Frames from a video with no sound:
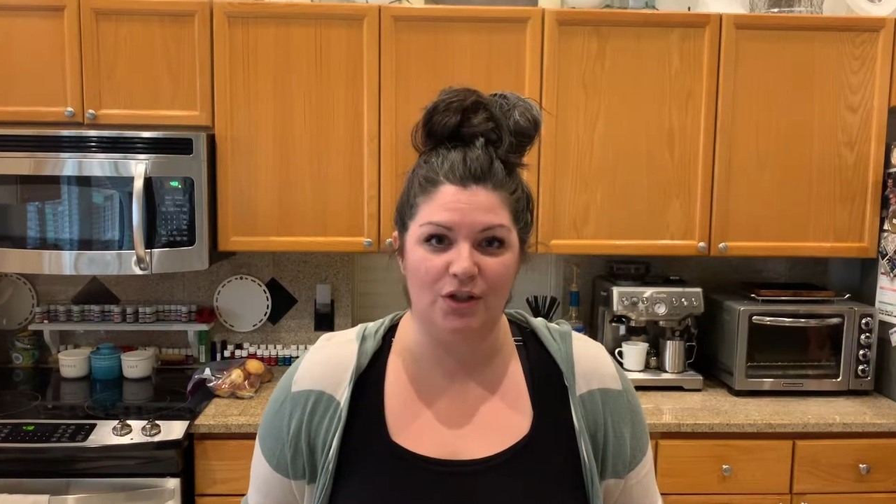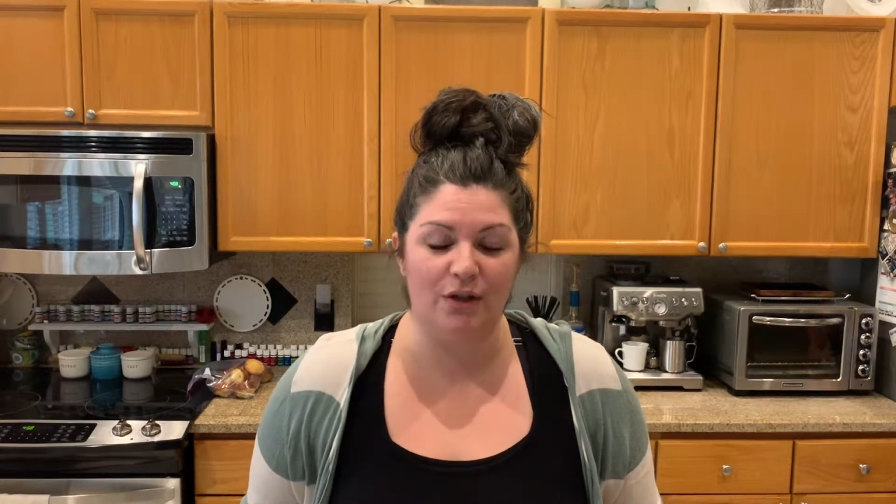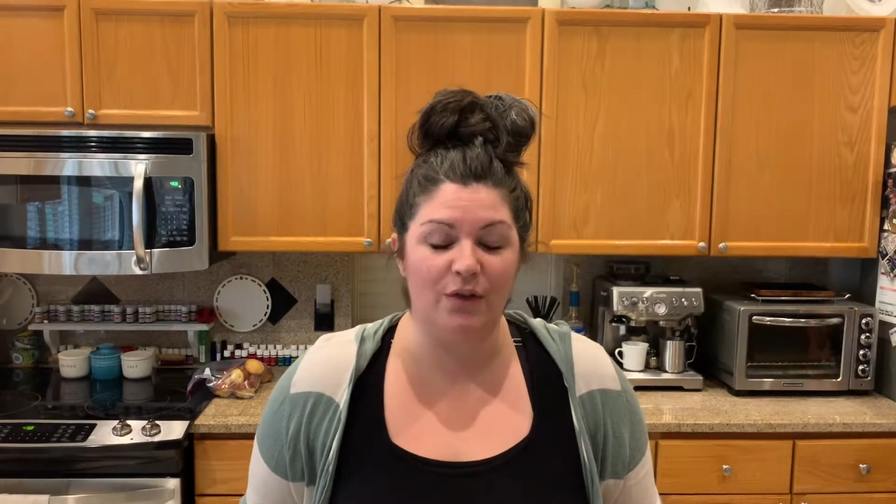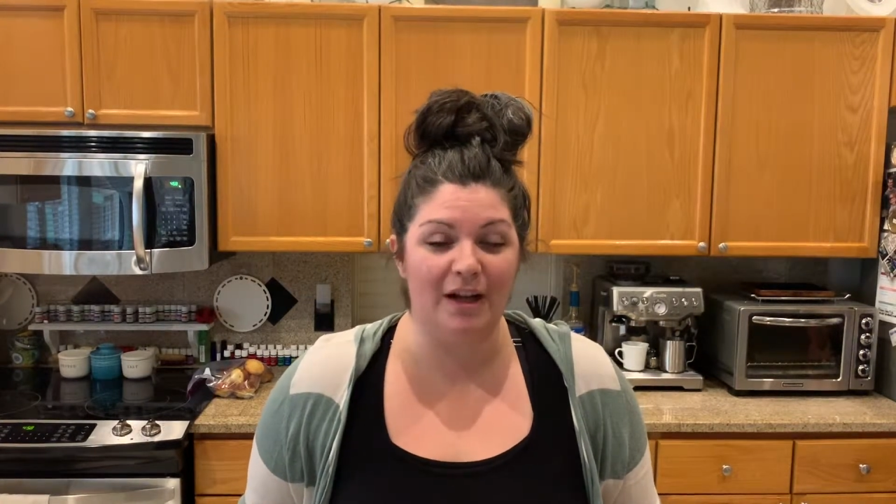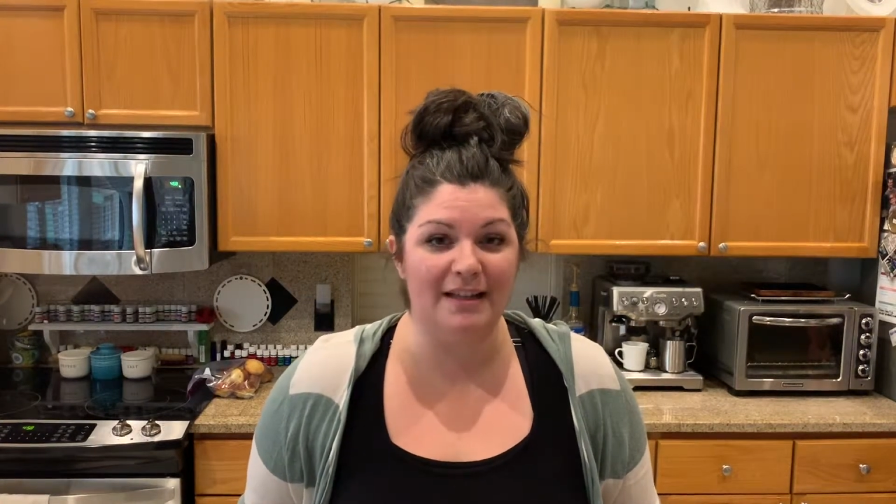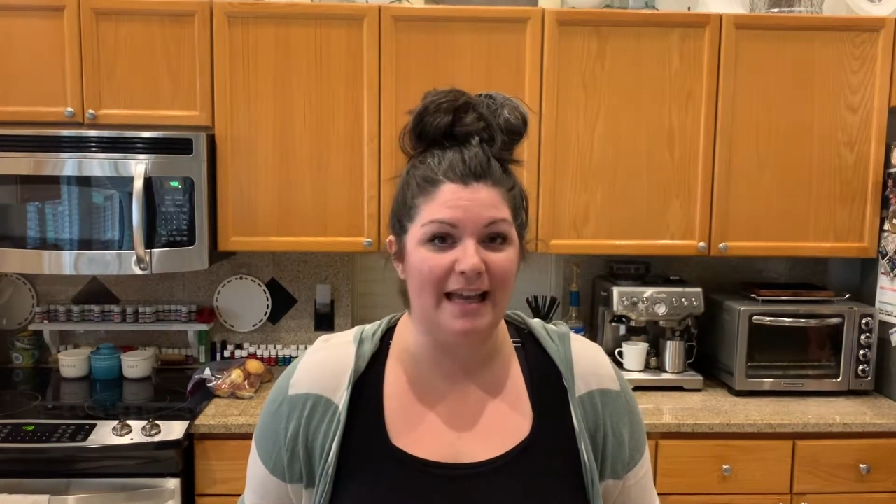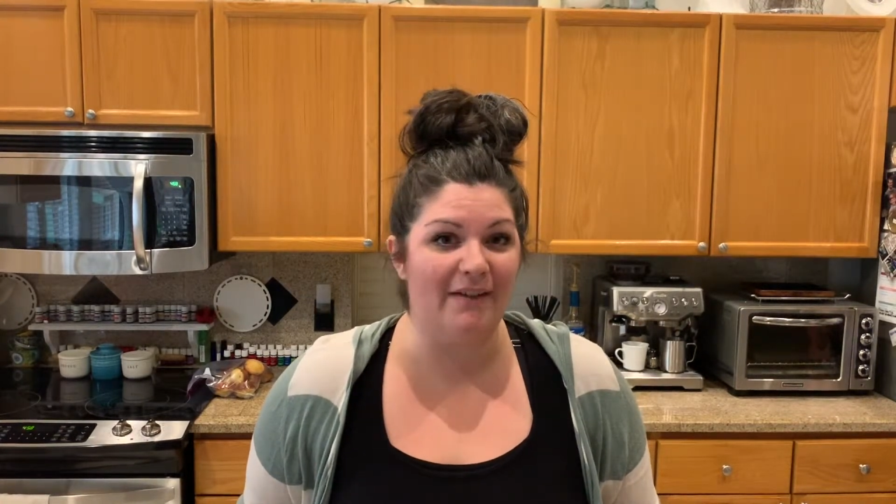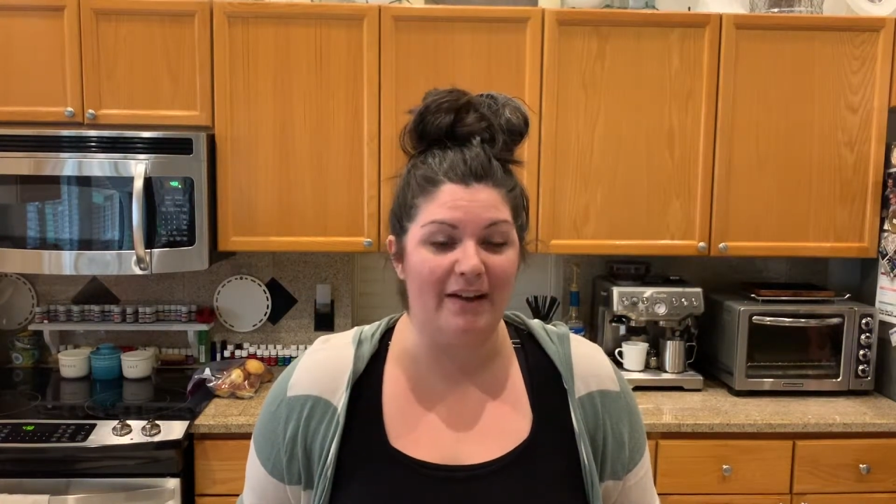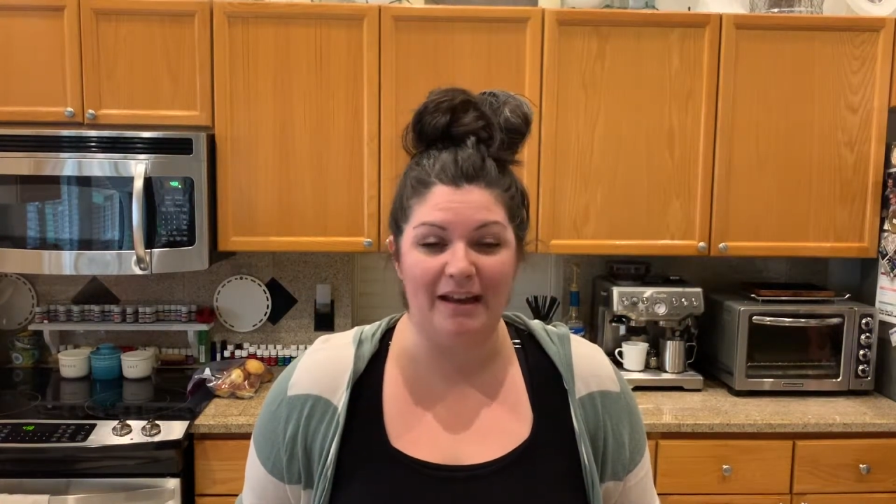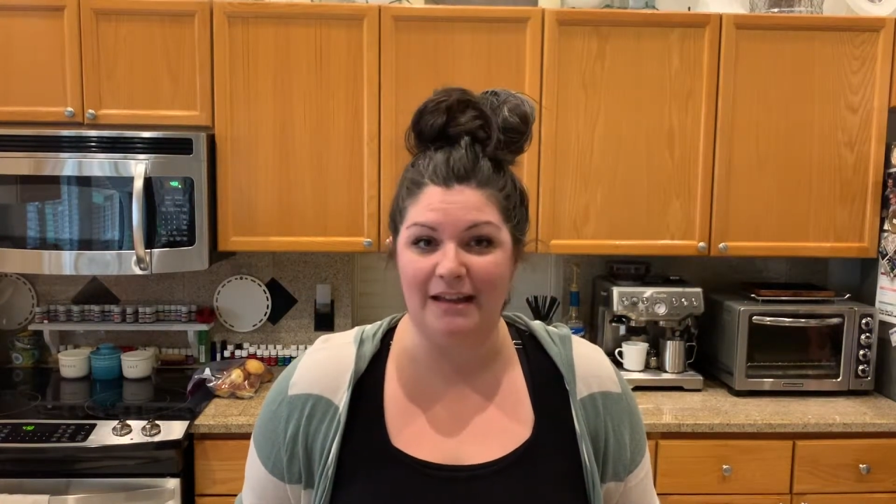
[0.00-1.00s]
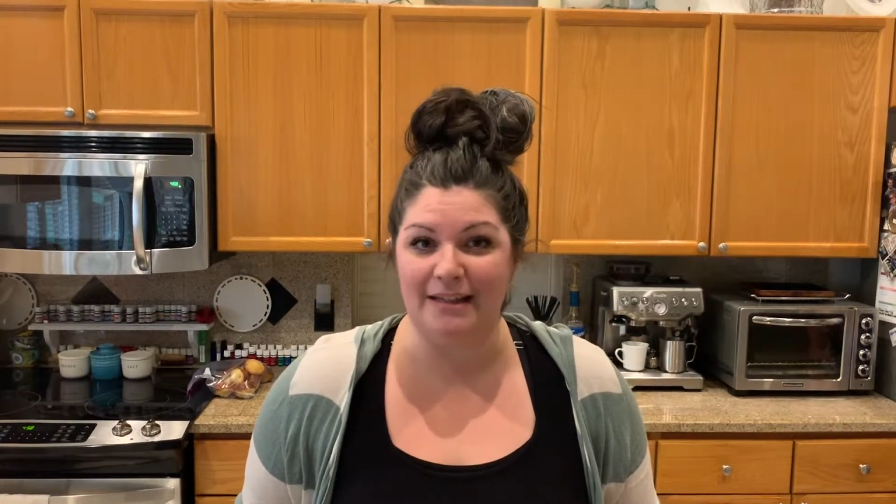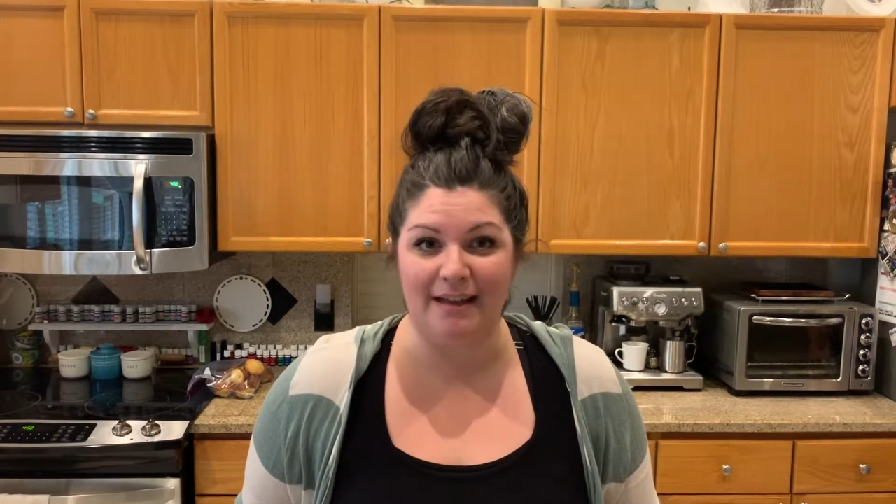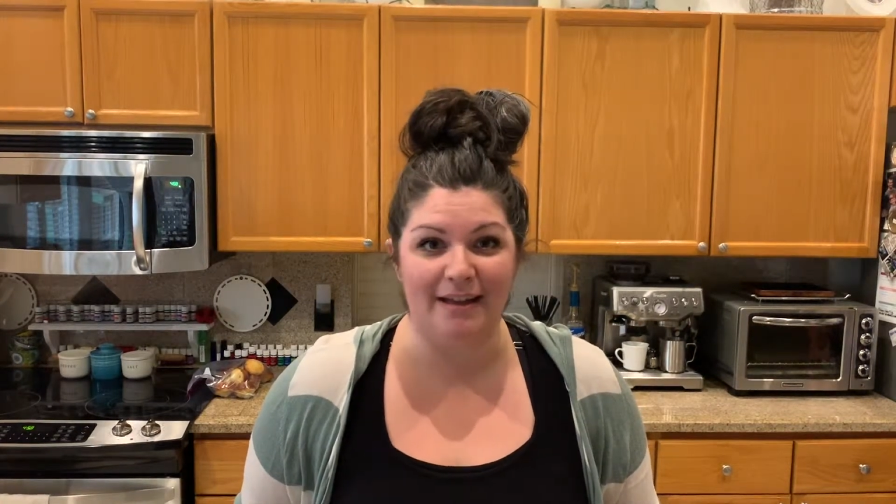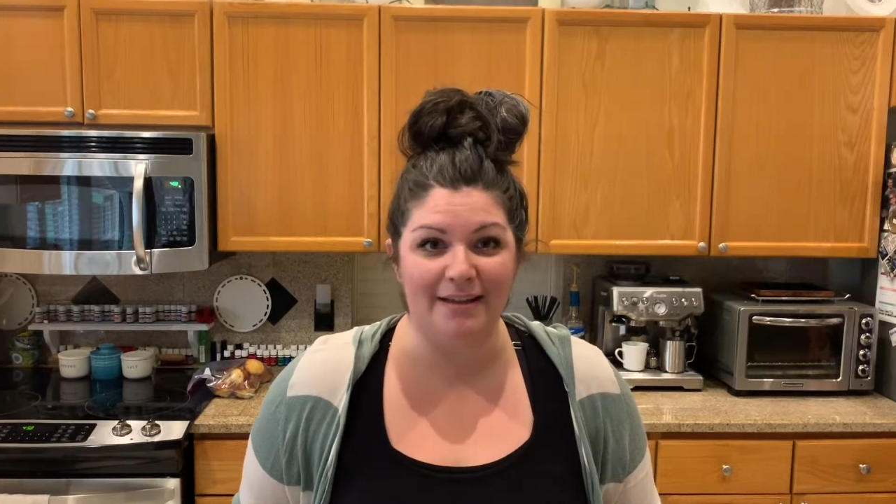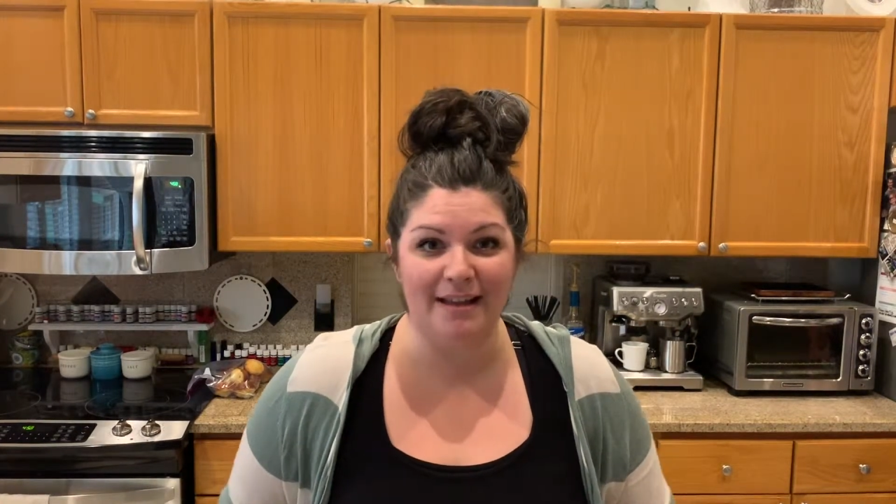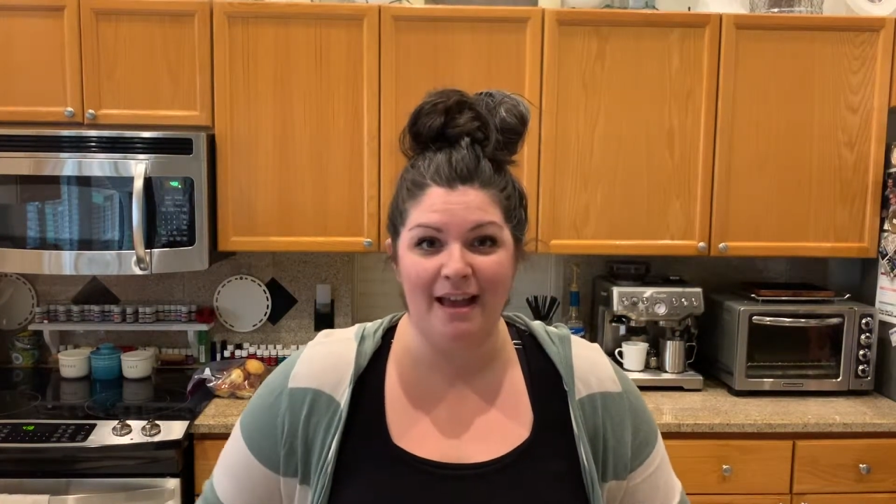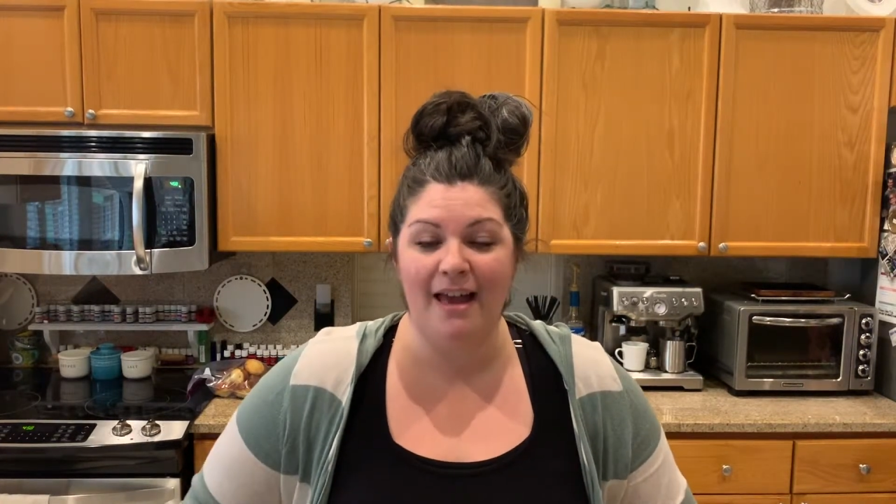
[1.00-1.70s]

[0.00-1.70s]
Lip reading: So if you guys have any ideas,